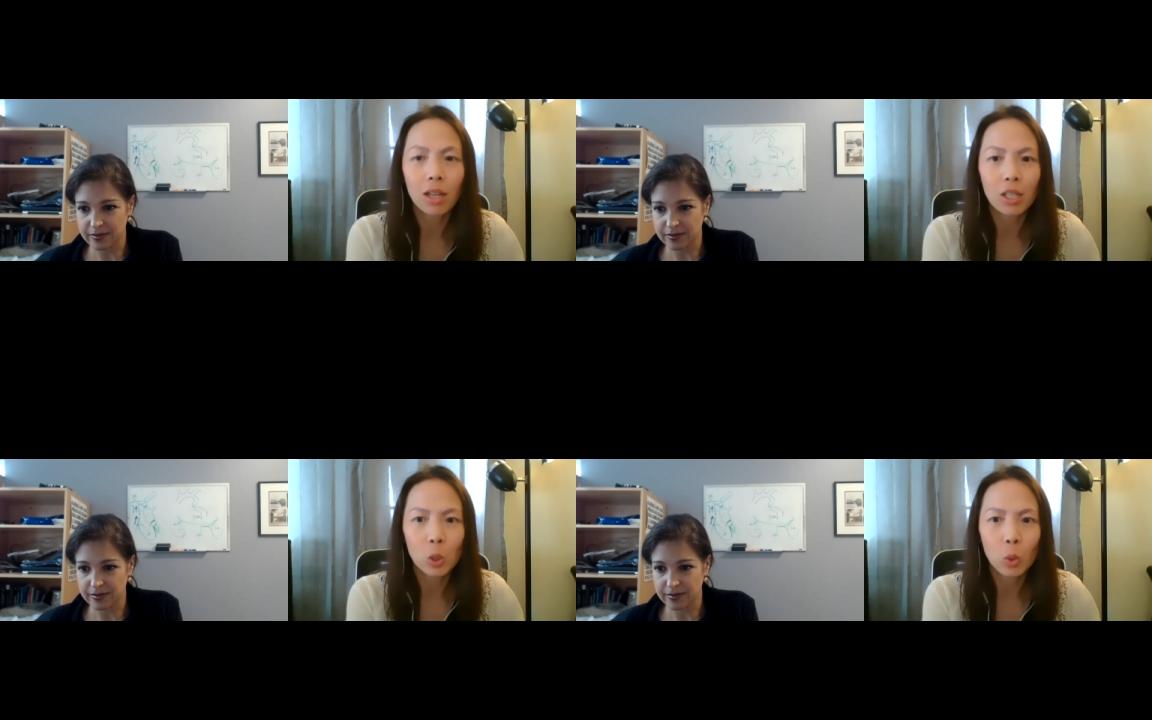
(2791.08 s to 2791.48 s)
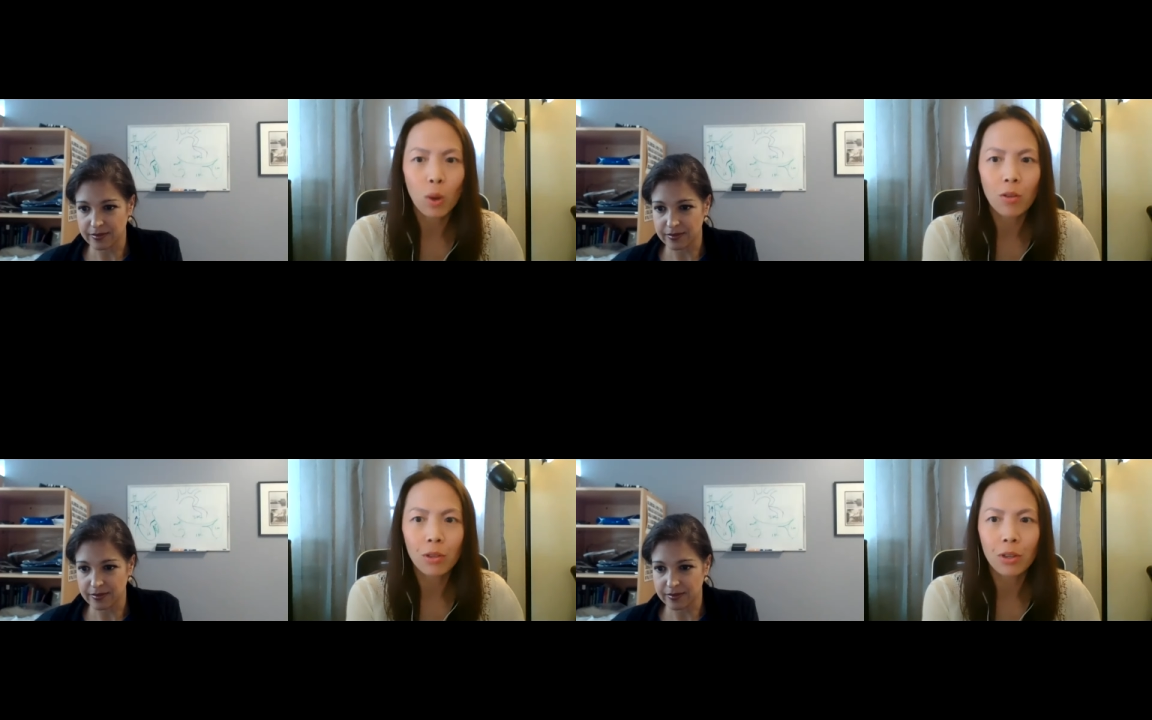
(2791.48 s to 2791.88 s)
Speaker 1: August
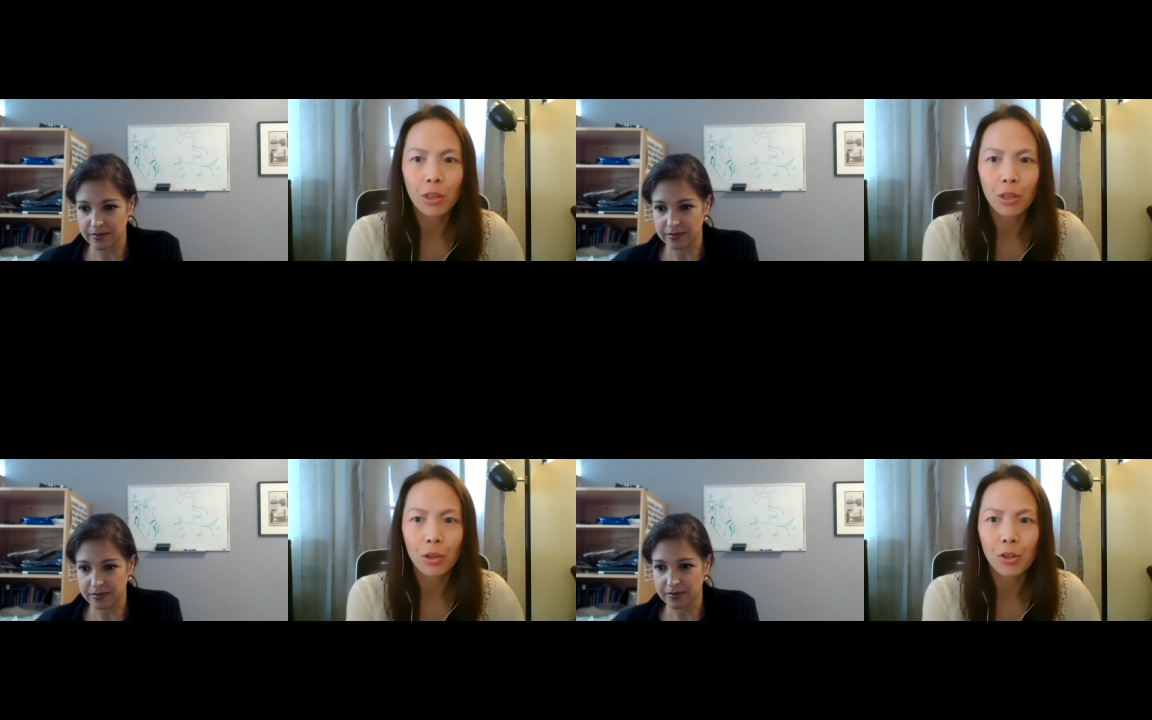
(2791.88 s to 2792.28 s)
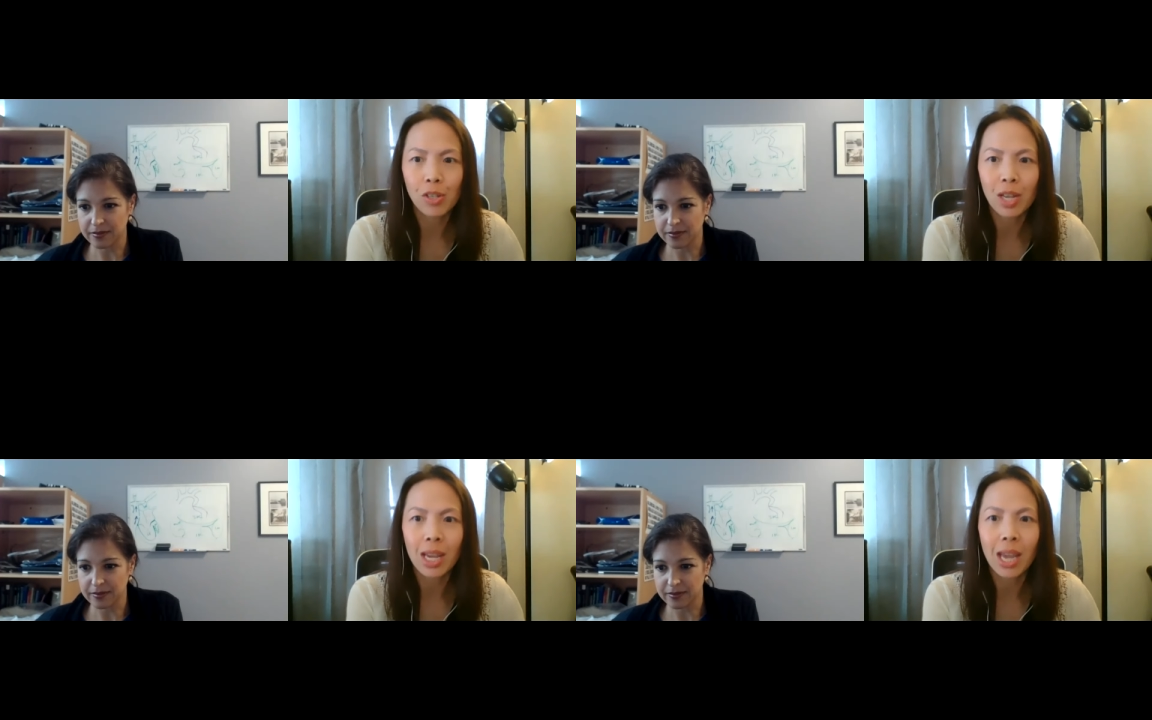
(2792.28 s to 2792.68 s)
12th on a
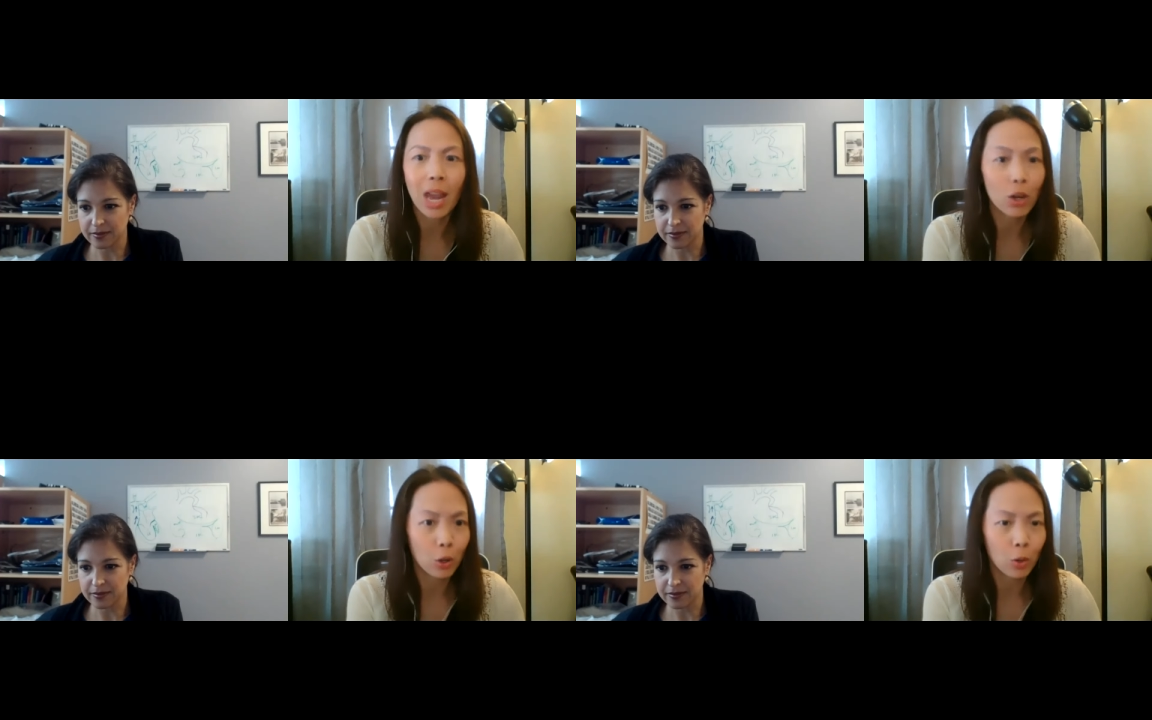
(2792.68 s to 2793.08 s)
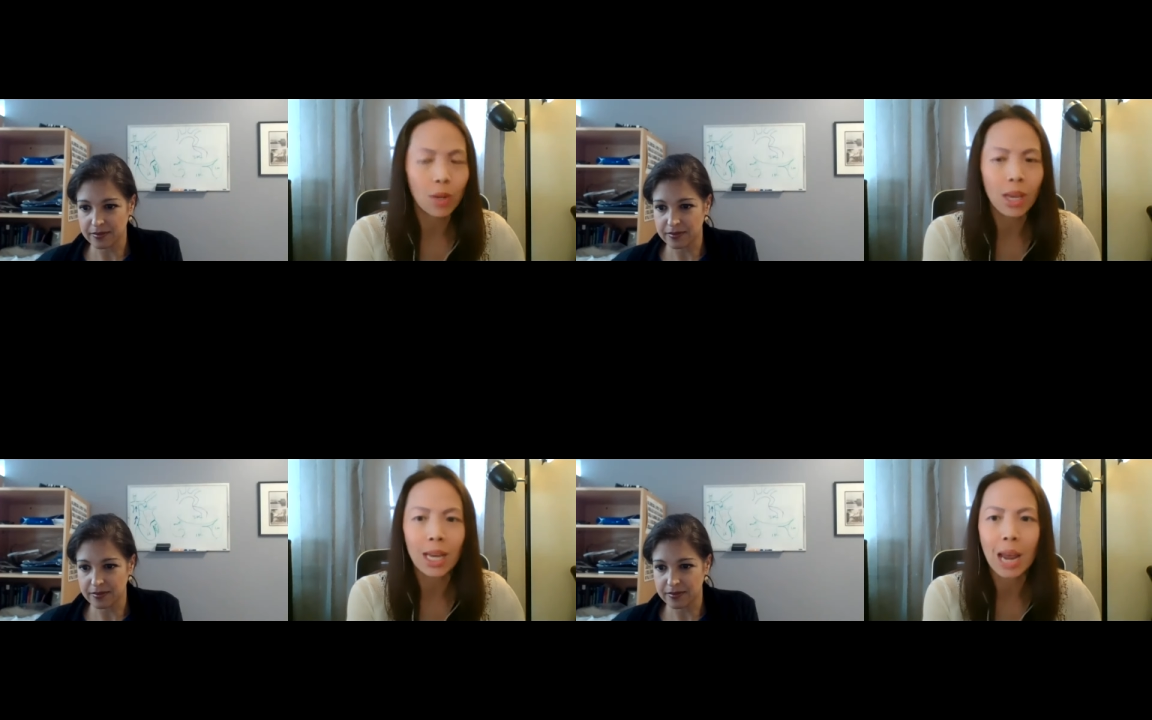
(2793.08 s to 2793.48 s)
Thursday at
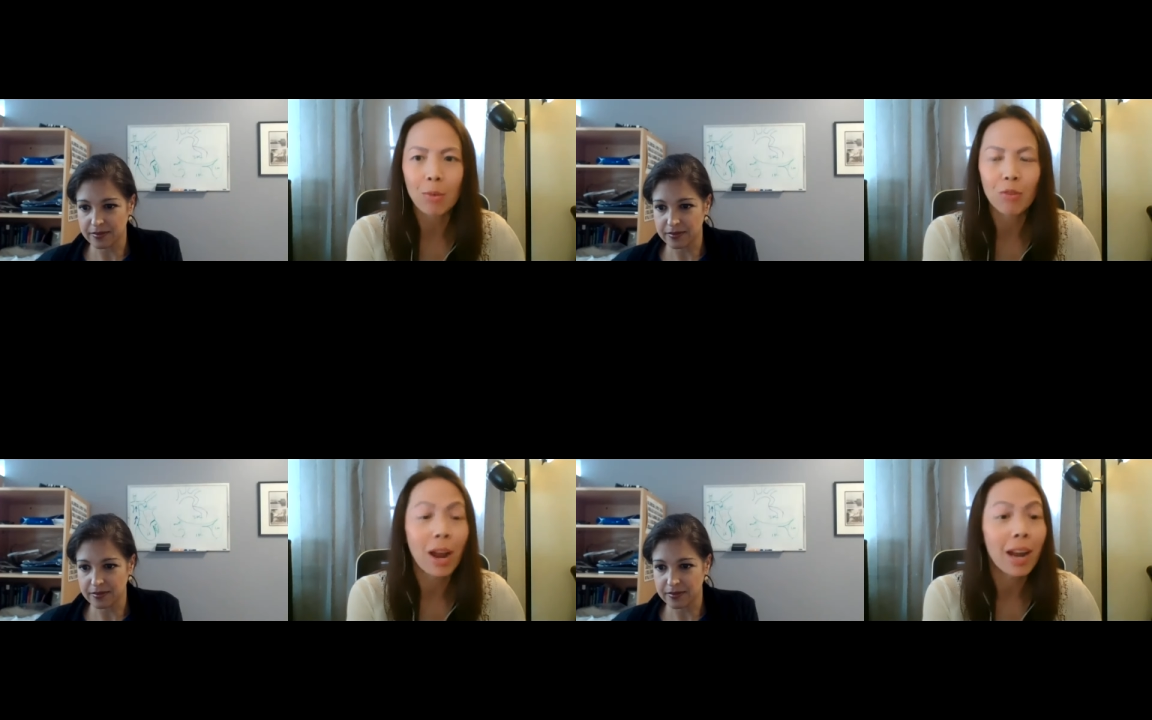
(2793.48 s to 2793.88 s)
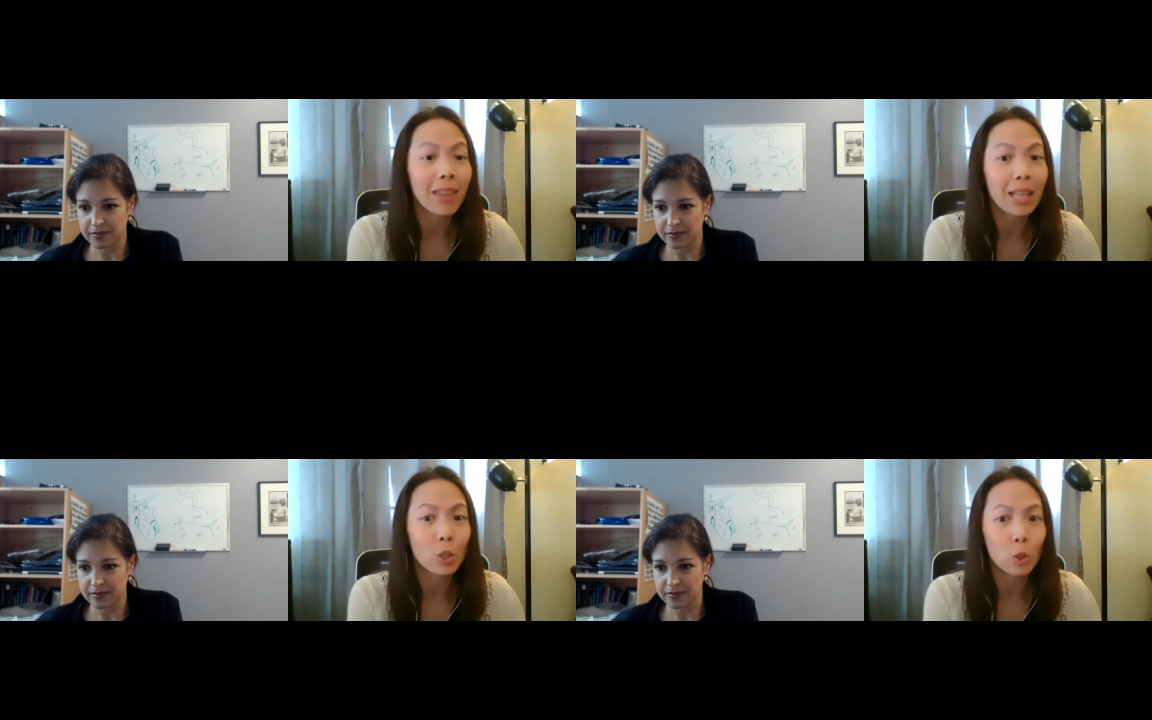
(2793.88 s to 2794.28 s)
noon, and I
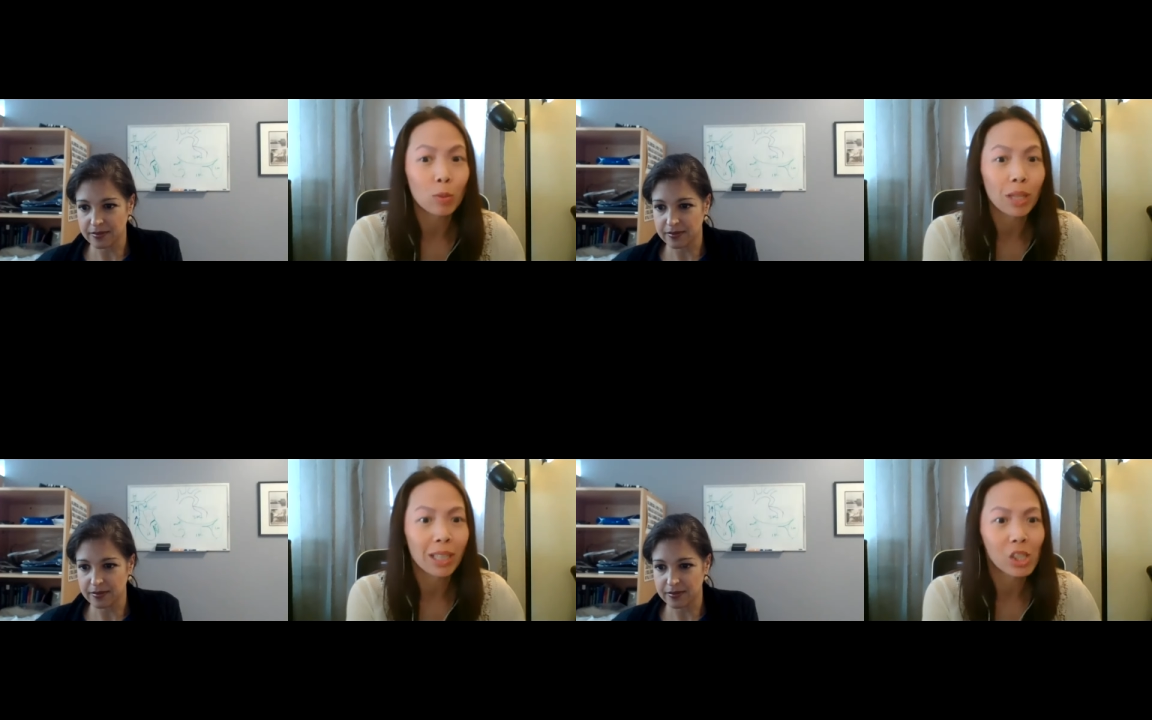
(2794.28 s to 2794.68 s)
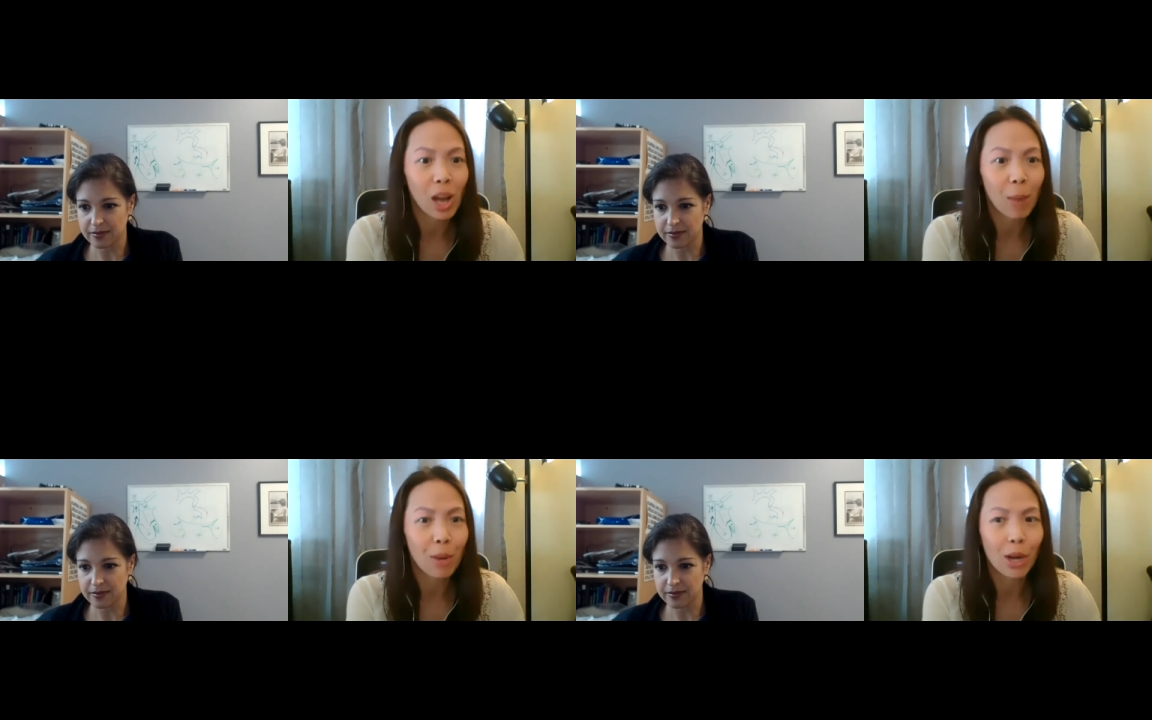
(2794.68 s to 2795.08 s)
provide that Zoom link in the
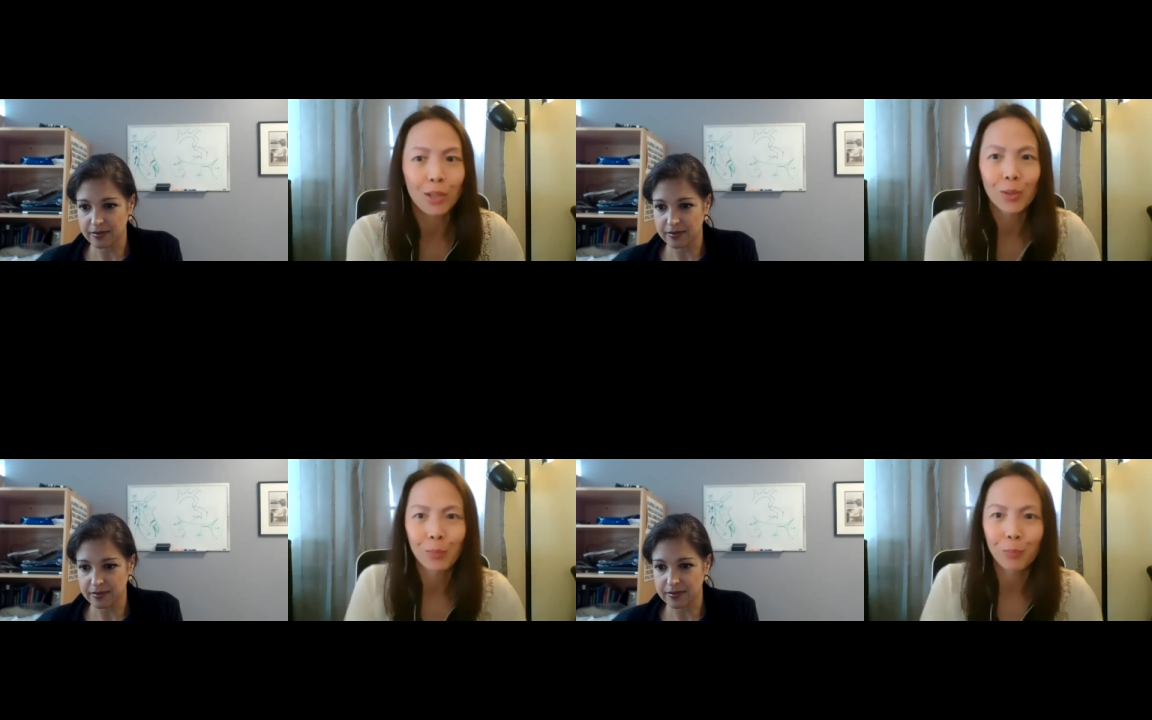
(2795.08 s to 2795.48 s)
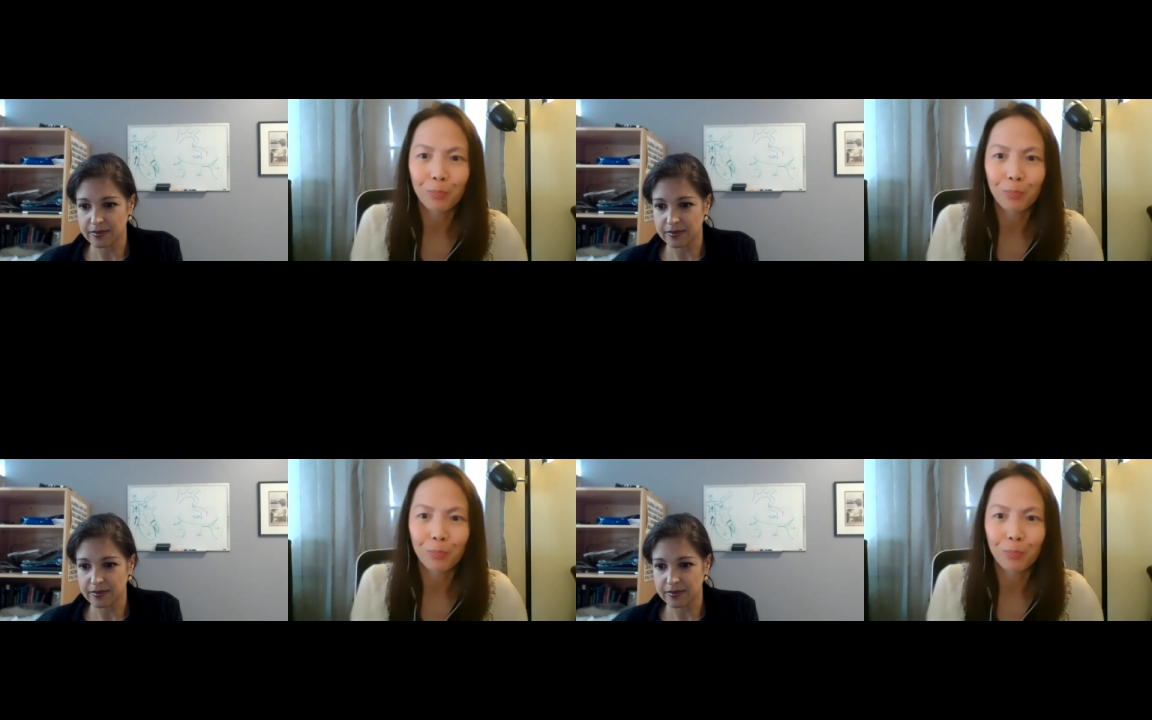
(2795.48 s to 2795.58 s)
chat box.